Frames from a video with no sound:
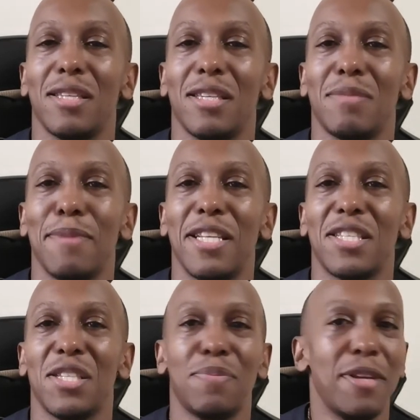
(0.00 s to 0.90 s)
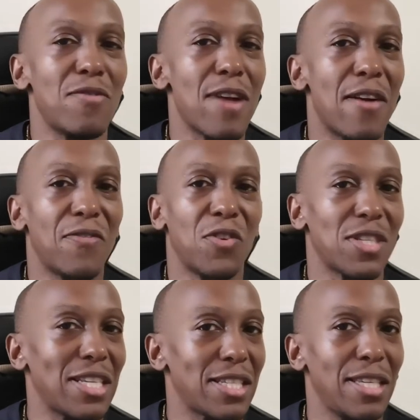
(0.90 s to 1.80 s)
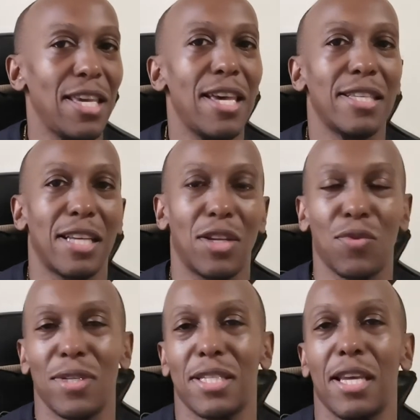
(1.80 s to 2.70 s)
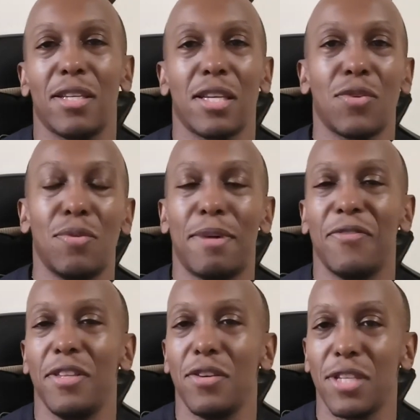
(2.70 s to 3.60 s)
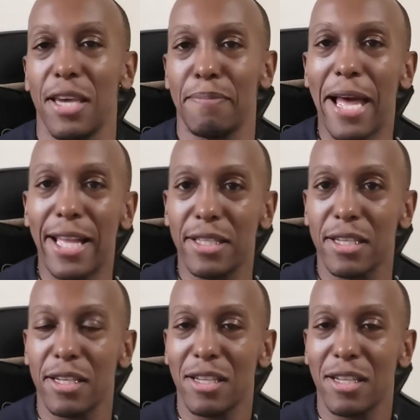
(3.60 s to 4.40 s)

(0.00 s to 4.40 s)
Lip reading: This medicine's been around for 60 years, and I don't want to say it because I don't want my video to get banned.